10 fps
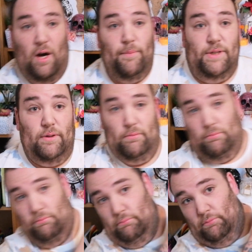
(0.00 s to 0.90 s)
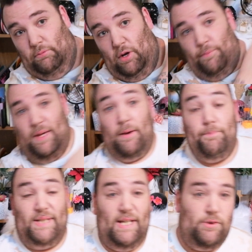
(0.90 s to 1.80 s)
I'm
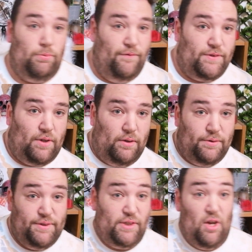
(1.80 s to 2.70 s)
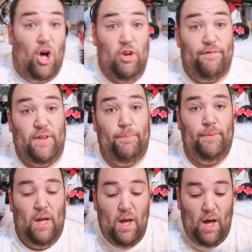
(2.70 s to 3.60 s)
obsessed with skulls. I love
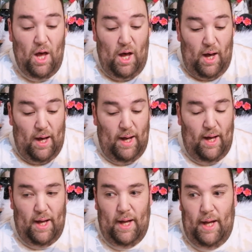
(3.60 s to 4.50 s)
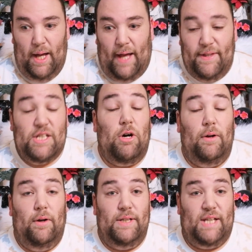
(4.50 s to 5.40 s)
them. And this
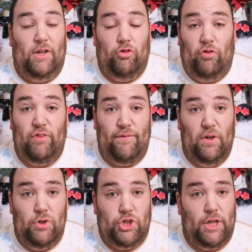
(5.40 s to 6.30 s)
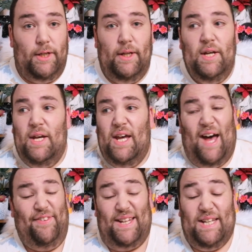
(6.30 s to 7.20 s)
highlighter, it's from Revolution,
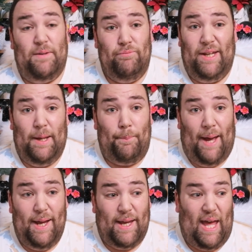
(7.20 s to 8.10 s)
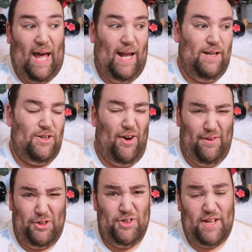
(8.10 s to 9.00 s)
and they didn't bring it back, and
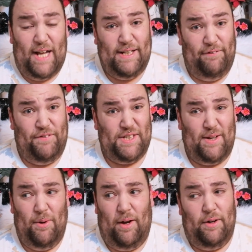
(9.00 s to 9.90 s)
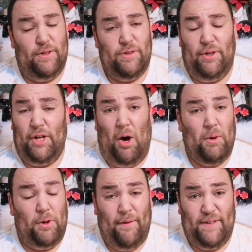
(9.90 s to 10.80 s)
because I had it for so long, I was like,
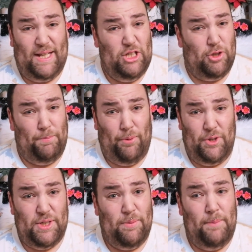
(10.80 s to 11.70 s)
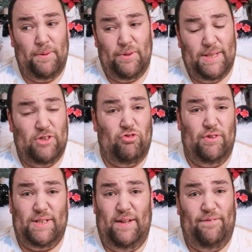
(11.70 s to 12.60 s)
I'm going to have to kiss goodbye to it, because it's
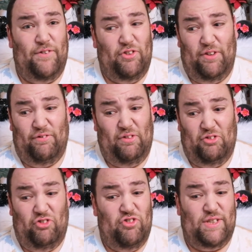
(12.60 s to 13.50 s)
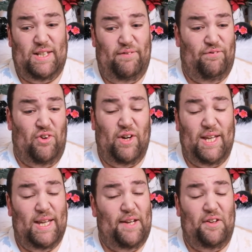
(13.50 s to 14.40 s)
crusty and
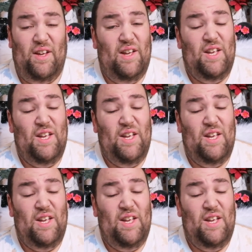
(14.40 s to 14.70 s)
funky, and